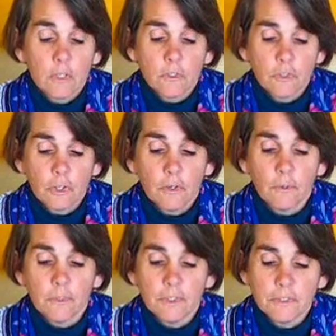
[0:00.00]

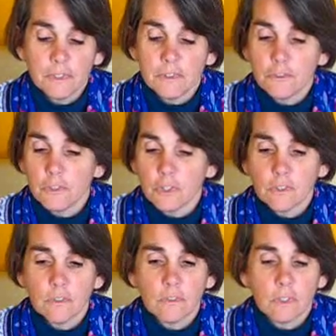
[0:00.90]
So this is
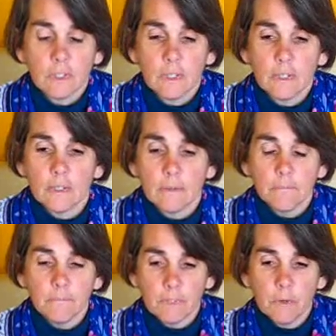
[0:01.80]
just
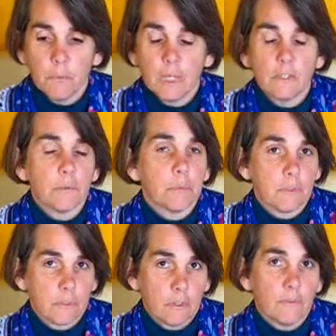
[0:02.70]
a way to
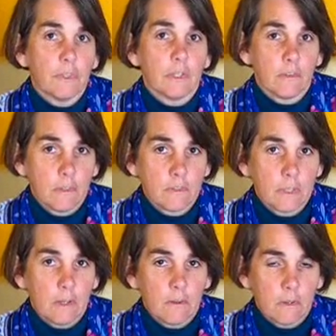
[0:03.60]
preserve it, this
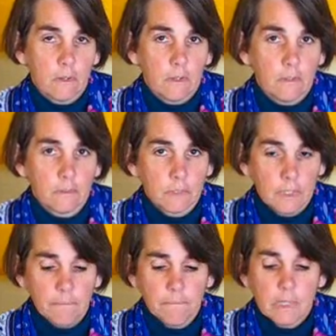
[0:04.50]
alcohol,
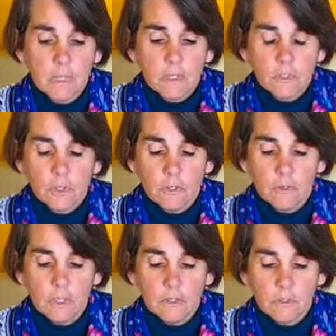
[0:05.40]
okay? So
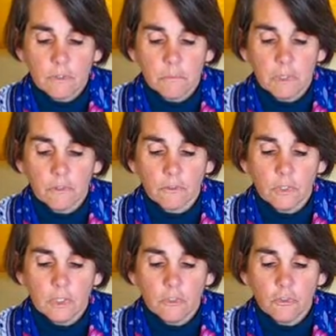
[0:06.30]
here's the mother
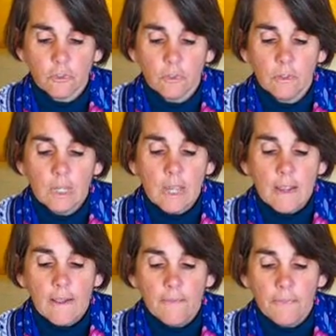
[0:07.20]
tincture,
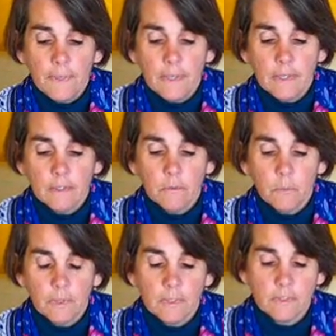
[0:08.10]
and then
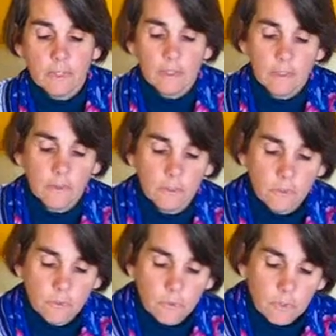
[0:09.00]
when they sell it in the
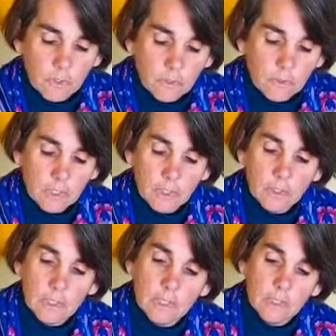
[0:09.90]
store, you
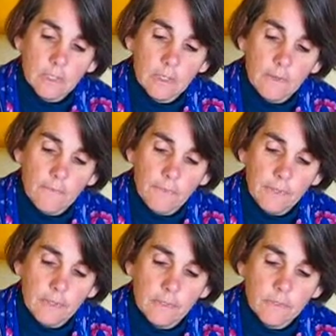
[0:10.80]
can get it in
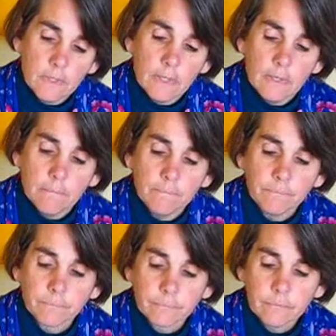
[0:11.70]
these
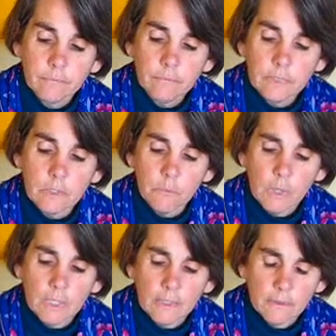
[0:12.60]

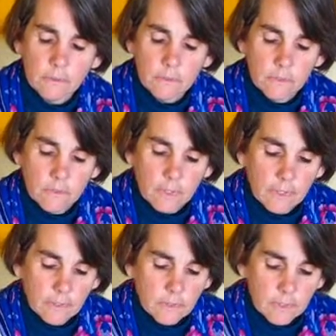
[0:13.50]
1 ounce
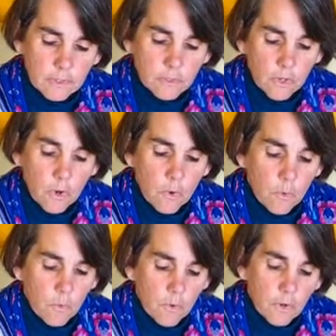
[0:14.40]
sizes,
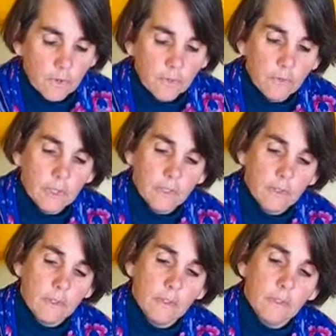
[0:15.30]
or you get
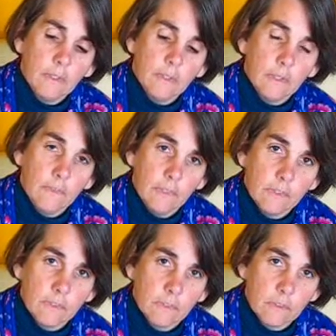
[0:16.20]
it in
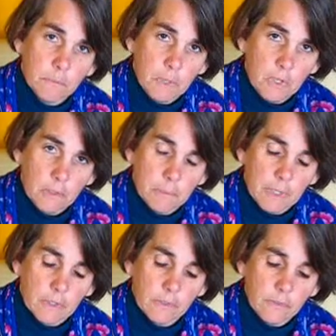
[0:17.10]
these smaller
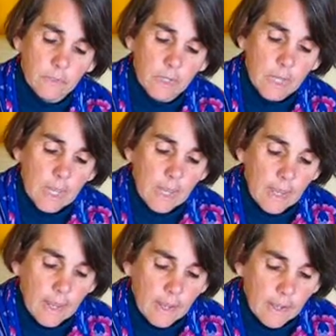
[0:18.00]
bottles.
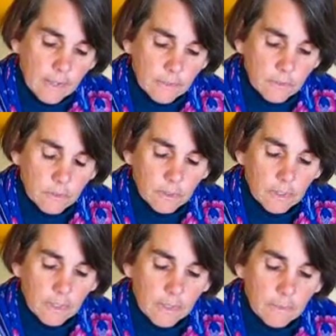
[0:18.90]
And
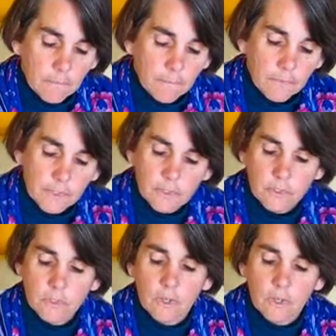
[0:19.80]
this is